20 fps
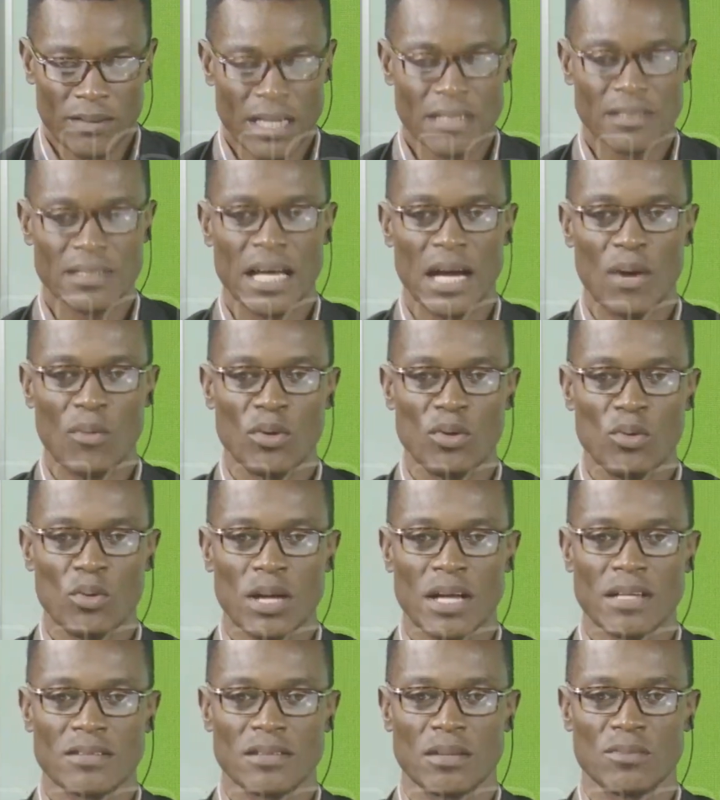Right now, we
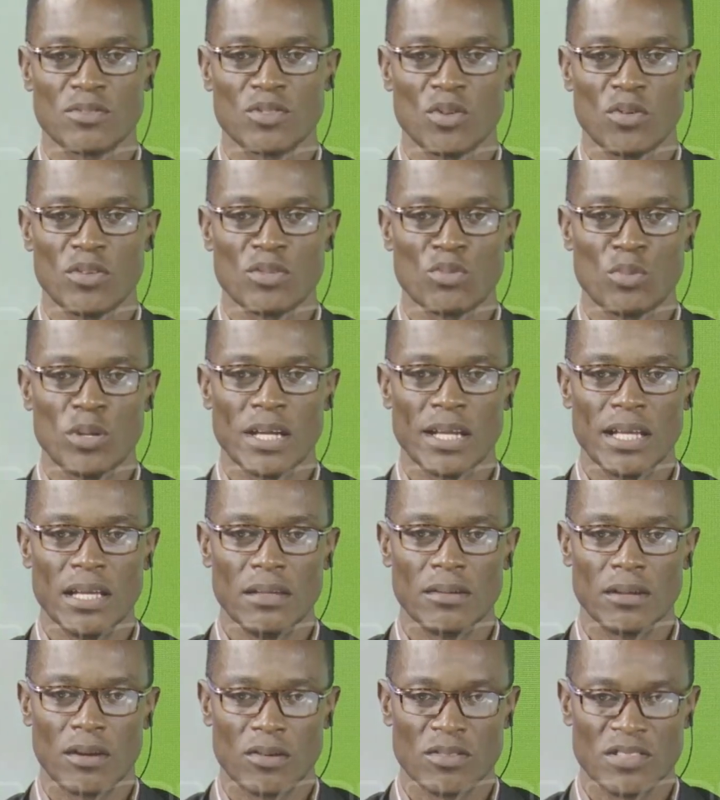look at some stories
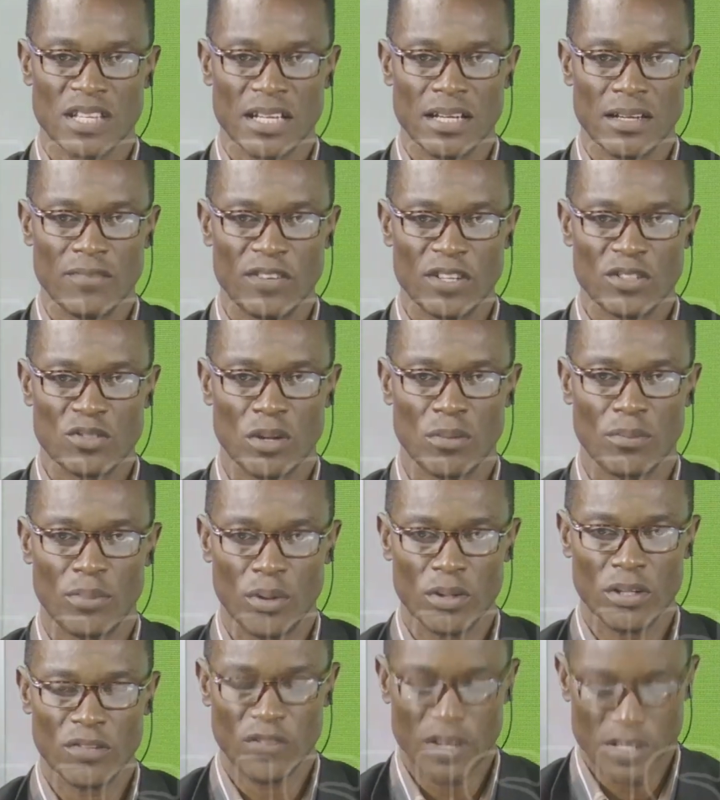quickly concerning Victor
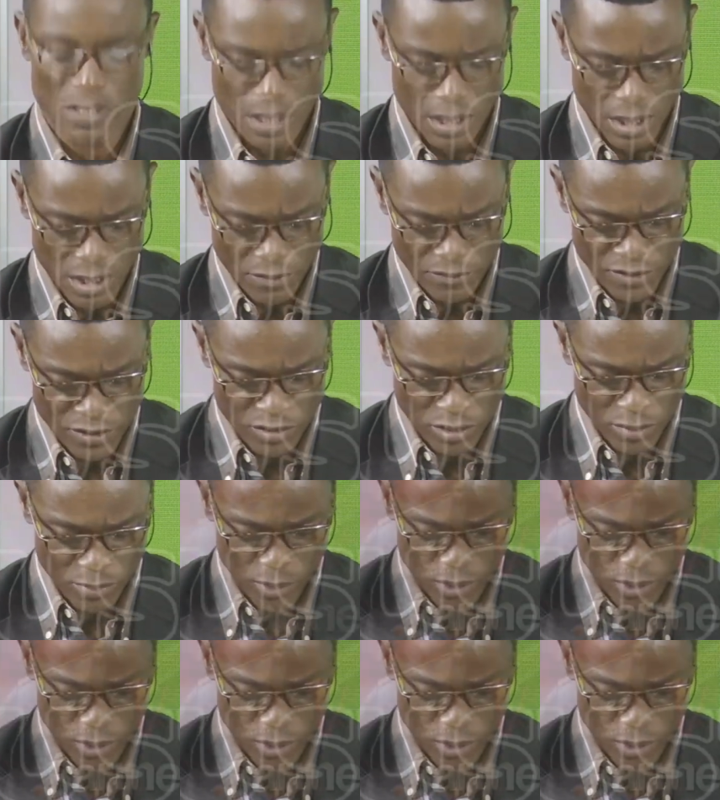Boniface. Victor